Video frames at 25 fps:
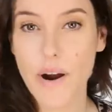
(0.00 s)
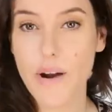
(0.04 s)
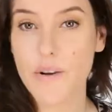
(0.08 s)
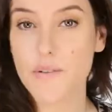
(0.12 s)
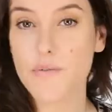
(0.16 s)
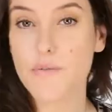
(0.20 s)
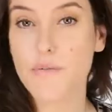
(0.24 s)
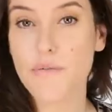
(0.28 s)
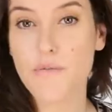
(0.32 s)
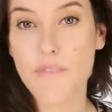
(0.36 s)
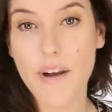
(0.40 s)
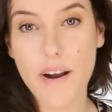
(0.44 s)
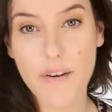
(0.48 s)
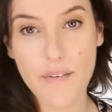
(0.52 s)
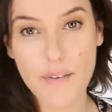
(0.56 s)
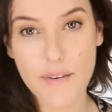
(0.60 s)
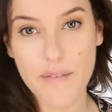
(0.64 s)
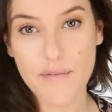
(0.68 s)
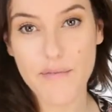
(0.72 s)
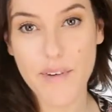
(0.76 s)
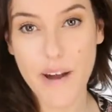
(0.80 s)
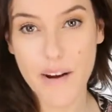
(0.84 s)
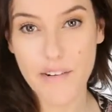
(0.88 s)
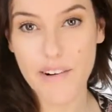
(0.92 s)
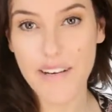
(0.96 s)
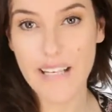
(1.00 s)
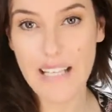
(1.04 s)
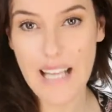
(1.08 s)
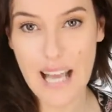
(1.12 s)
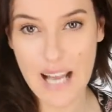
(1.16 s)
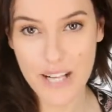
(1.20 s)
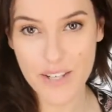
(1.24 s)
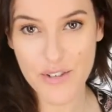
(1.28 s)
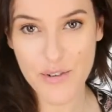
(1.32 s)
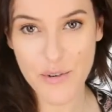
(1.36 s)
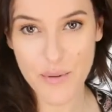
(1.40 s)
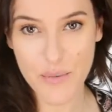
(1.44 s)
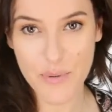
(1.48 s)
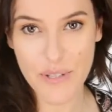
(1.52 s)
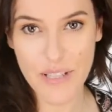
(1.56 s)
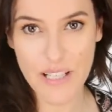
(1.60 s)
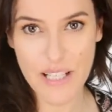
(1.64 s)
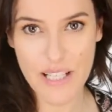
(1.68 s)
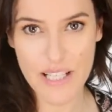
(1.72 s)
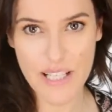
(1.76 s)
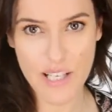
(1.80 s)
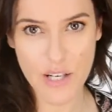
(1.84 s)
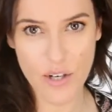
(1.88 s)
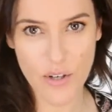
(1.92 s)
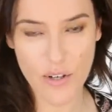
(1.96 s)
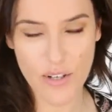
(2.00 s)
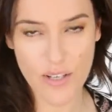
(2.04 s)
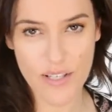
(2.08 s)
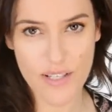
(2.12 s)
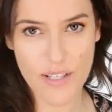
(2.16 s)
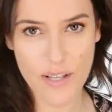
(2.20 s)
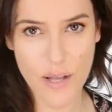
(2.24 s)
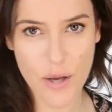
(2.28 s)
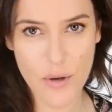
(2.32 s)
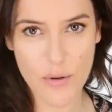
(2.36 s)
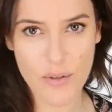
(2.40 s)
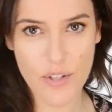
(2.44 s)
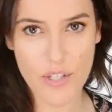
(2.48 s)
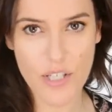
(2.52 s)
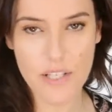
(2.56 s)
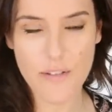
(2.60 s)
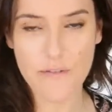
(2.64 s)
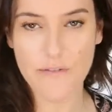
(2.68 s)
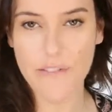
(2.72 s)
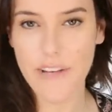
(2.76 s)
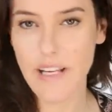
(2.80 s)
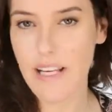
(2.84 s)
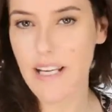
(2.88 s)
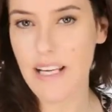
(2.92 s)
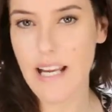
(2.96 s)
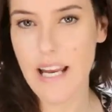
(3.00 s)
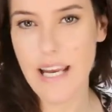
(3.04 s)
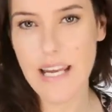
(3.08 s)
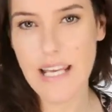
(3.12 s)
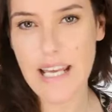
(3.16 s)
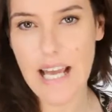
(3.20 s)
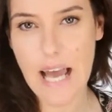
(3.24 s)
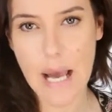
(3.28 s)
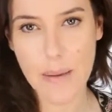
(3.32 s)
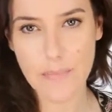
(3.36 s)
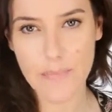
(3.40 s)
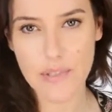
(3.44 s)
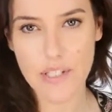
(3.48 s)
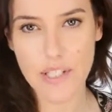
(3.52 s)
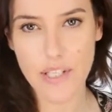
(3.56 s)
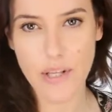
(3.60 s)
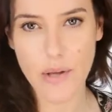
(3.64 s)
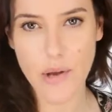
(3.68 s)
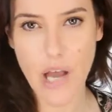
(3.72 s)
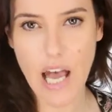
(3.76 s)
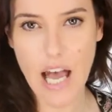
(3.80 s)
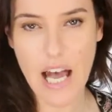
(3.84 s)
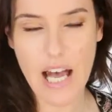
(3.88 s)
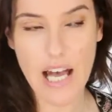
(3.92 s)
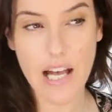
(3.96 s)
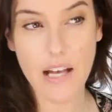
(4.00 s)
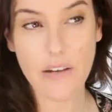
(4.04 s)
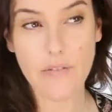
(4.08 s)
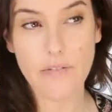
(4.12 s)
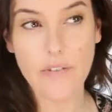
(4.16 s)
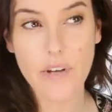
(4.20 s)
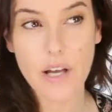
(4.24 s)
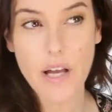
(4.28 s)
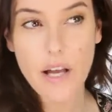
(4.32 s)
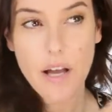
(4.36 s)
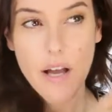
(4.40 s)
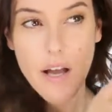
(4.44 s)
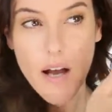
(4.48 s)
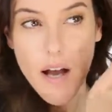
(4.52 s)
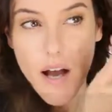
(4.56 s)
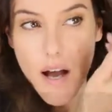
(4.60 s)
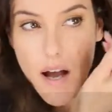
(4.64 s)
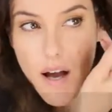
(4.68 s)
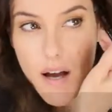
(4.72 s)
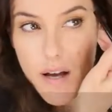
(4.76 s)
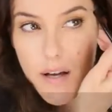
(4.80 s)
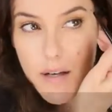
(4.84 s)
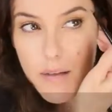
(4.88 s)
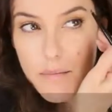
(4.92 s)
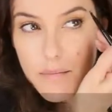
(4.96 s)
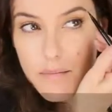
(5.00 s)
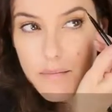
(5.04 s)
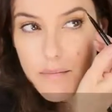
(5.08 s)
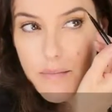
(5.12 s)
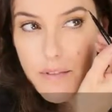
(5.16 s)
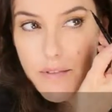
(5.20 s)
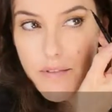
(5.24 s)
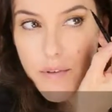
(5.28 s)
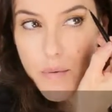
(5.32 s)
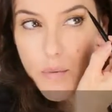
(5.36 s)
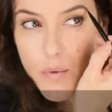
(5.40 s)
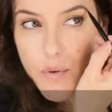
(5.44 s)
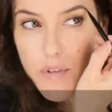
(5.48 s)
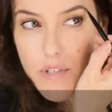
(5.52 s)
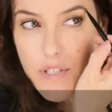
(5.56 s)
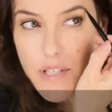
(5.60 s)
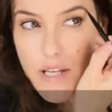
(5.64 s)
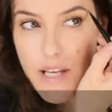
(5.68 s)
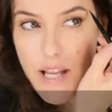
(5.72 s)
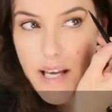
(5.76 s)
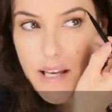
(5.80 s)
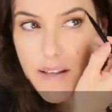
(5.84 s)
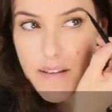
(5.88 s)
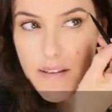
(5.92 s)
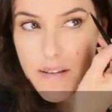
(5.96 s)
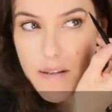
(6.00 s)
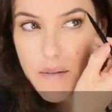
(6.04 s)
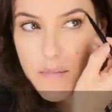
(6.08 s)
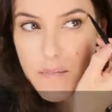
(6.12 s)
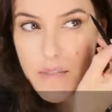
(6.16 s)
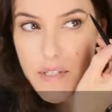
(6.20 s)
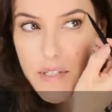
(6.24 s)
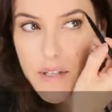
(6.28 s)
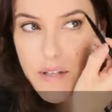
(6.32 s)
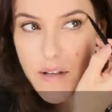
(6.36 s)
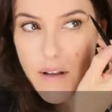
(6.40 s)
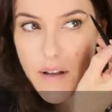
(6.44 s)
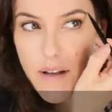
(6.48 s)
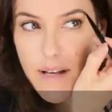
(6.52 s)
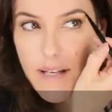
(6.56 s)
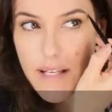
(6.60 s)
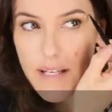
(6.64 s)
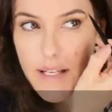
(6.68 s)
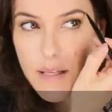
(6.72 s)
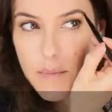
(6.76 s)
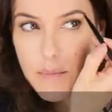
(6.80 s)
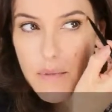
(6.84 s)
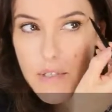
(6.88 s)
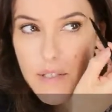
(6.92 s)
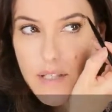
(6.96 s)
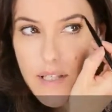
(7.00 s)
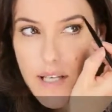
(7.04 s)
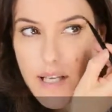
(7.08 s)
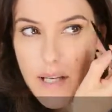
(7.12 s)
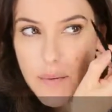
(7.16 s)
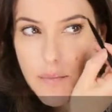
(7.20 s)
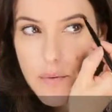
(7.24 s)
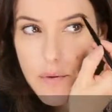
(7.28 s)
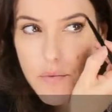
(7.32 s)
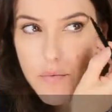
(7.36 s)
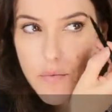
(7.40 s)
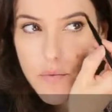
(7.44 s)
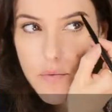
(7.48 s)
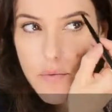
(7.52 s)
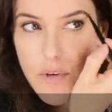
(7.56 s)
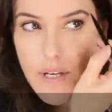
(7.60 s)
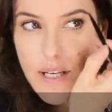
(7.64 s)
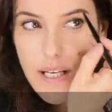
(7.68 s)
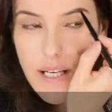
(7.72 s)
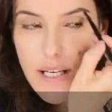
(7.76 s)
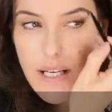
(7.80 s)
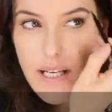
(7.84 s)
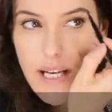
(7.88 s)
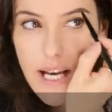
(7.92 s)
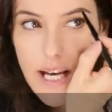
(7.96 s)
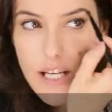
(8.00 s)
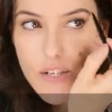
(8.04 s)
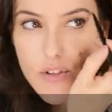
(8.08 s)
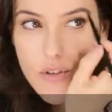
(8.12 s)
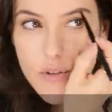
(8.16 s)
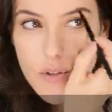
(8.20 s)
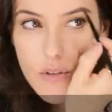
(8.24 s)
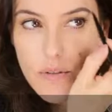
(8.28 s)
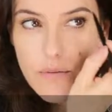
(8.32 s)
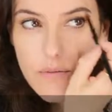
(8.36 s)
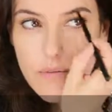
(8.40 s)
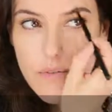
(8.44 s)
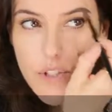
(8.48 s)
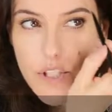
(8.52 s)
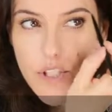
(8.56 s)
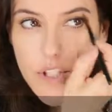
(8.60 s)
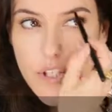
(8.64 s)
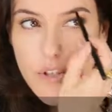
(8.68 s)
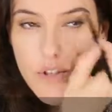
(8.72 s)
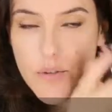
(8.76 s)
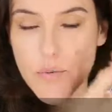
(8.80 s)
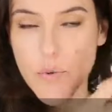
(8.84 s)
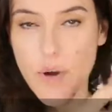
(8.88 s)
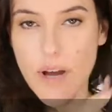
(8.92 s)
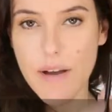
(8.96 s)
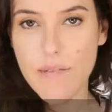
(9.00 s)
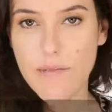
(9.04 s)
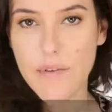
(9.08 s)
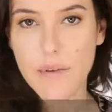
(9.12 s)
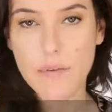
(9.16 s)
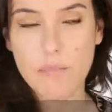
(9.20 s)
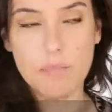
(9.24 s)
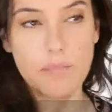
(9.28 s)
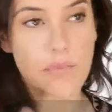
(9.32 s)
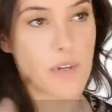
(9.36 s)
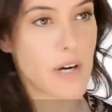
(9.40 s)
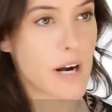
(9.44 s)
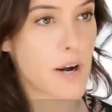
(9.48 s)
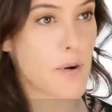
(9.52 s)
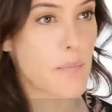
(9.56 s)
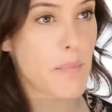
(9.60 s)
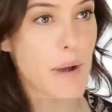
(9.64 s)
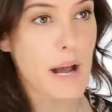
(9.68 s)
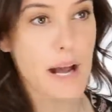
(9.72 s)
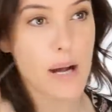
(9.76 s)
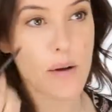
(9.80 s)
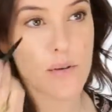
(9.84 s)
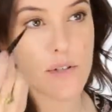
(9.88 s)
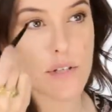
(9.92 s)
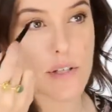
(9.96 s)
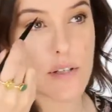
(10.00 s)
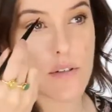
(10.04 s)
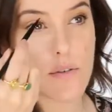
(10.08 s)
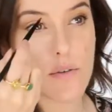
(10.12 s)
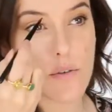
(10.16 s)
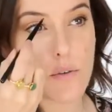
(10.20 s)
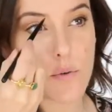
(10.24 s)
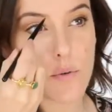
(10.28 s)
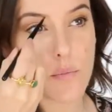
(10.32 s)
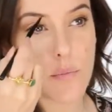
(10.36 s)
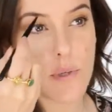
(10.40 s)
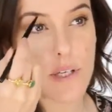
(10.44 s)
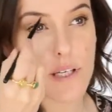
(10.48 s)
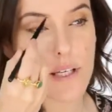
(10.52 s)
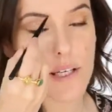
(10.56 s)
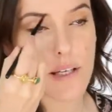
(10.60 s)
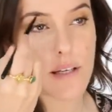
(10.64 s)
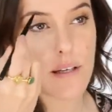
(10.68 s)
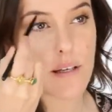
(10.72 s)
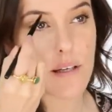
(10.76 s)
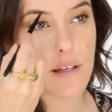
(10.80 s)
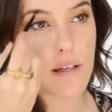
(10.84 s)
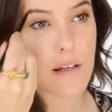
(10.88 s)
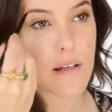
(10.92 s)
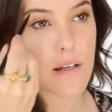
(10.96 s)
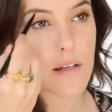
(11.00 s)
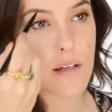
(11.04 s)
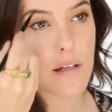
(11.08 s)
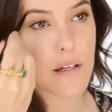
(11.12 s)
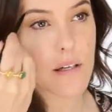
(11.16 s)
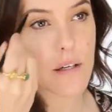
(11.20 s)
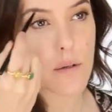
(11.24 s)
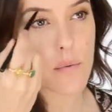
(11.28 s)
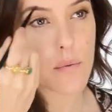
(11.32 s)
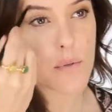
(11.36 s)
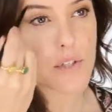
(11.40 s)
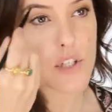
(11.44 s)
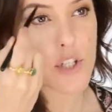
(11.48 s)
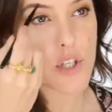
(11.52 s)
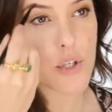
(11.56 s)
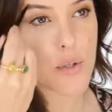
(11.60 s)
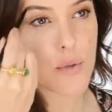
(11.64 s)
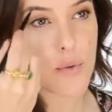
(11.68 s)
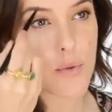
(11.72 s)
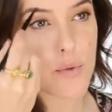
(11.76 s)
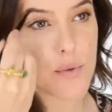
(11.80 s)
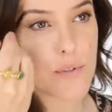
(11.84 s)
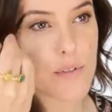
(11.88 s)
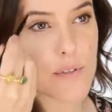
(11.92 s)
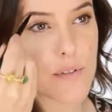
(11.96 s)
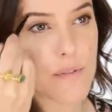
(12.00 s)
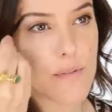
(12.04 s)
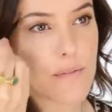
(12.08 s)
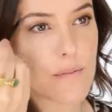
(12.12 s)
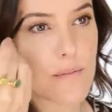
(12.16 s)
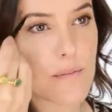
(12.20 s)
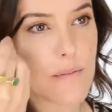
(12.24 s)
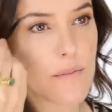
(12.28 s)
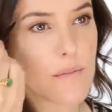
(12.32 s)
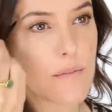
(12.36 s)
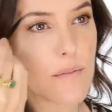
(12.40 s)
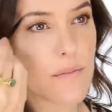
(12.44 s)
Brows are very, very natural with this look, so just fill in any gaps that you have. If you want to lengthen them slightly, but just keep it really natural. Just use whatever brow powder you normally would use.